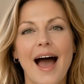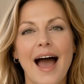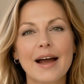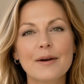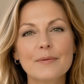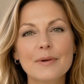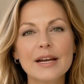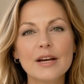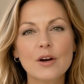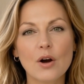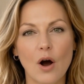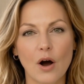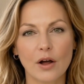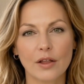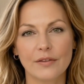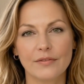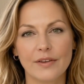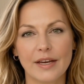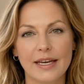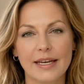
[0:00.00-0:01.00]
I read
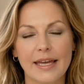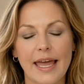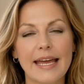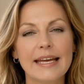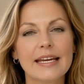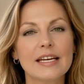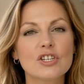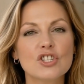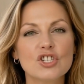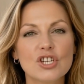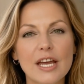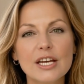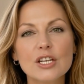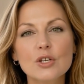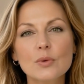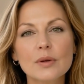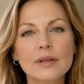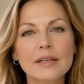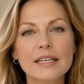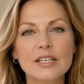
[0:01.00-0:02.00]
all of it and it
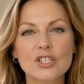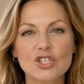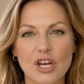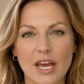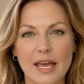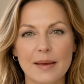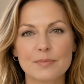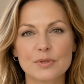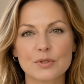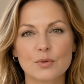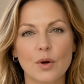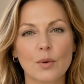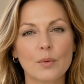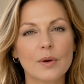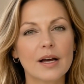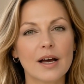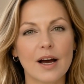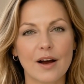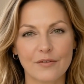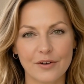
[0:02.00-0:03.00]
genuinely shapes what
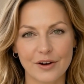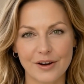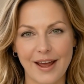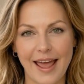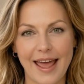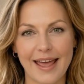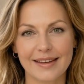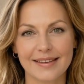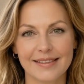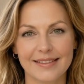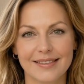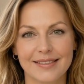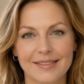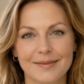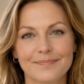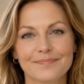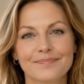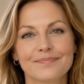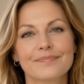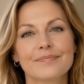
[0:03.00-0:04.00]
we cover next.
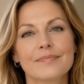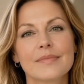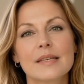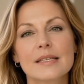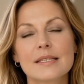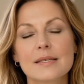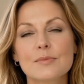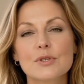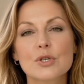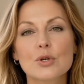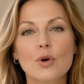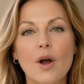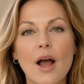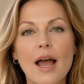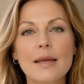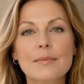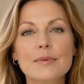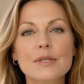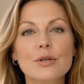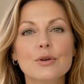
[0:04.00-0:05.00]

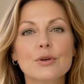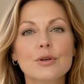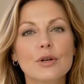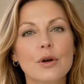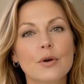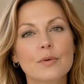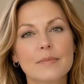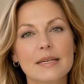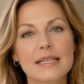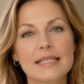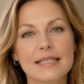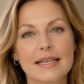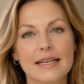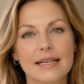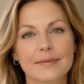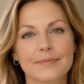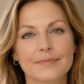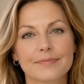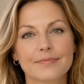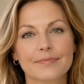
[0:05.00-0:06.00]
Subscribe so you don't miss
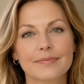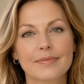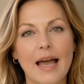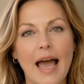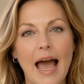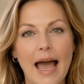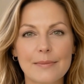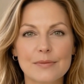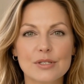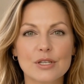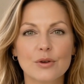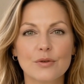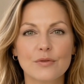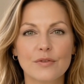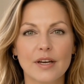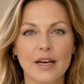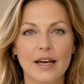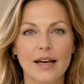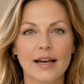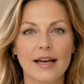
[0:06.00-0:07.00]
it. I'm
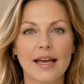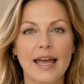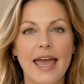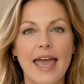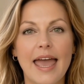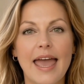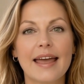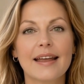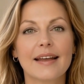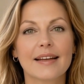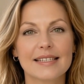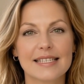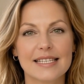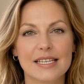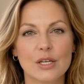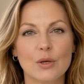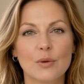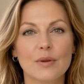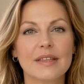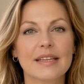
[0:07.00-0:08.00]
Sophia, and I'll
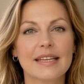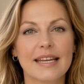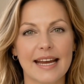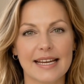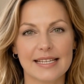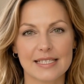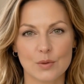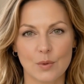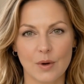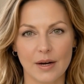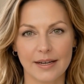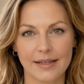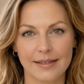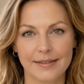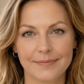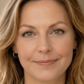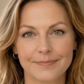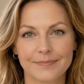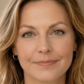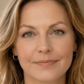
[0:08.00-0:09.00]
see you in the next one.